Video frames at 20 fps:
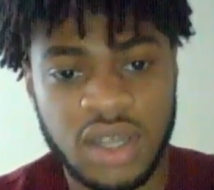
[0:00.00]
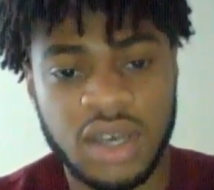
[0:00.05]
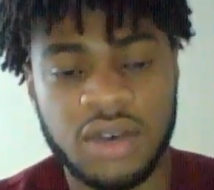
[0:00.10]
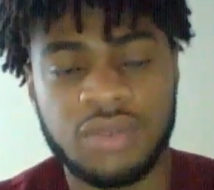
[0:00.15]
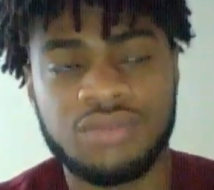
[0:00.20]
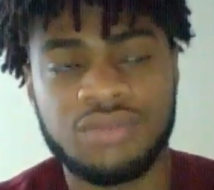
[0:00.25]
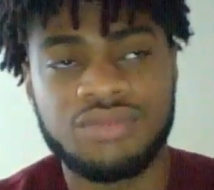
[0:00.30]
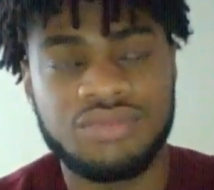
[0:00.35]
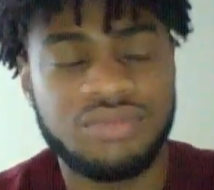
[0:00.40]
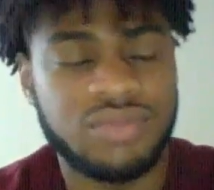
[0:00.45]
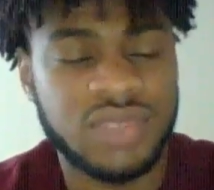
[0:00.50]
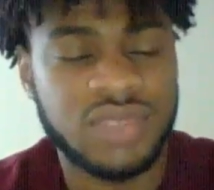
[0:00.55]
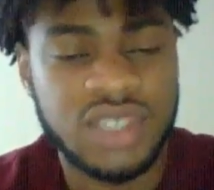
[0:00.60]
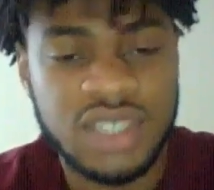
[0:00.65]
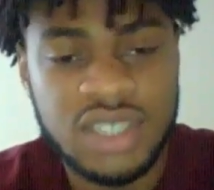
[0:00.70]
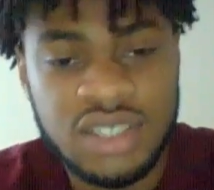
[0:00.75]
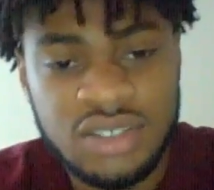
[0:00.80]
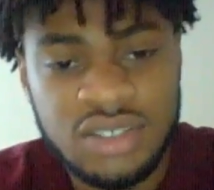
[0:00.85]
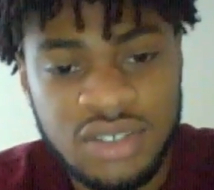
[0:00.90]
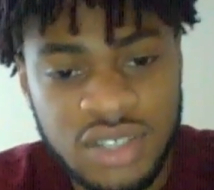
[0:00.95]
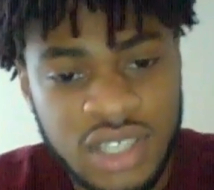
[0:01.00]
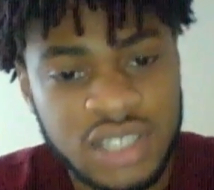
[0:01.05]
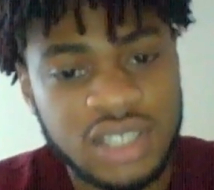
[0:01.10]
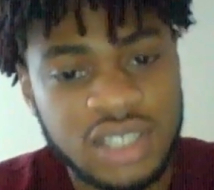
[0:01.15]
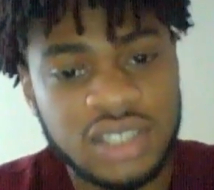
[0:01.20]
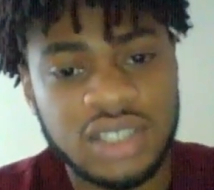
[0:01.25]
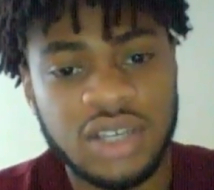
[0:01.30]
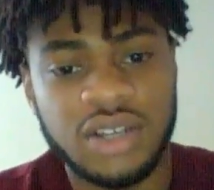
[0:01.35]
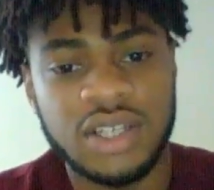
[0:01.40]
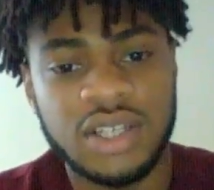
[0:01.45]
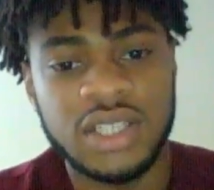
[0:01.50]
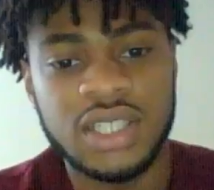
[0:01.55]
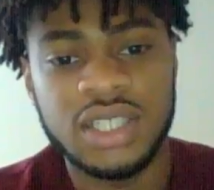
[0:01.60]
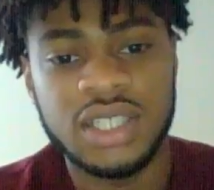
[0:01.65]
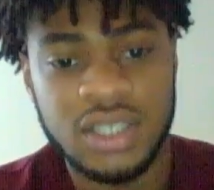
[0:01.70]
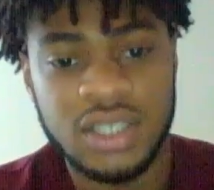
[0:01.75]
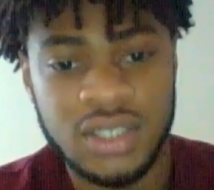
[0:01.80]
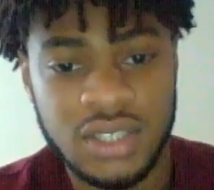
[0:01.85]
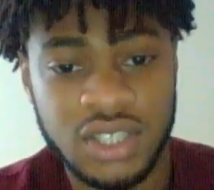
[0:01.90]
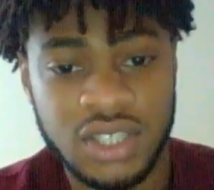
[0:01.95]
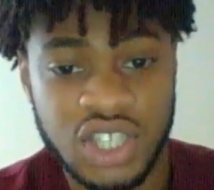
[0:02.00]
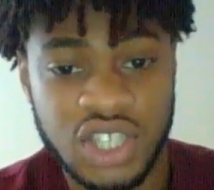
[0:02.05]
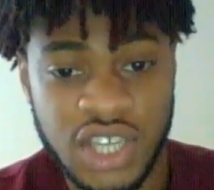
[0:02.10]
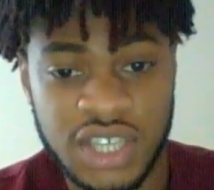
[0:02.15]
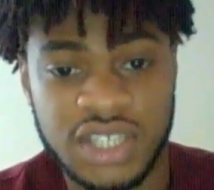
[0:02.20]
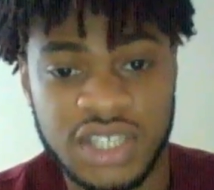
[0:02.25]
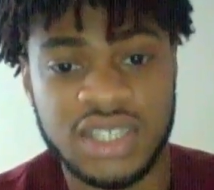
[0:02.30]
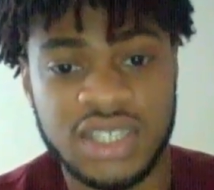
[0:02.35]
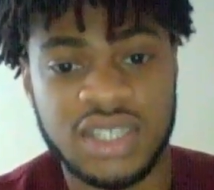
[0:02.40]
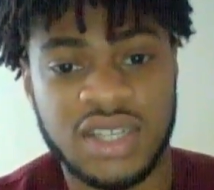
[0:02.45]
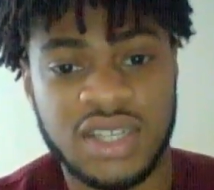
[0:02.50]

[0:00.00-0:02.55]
Now, this is not necessarily to suggest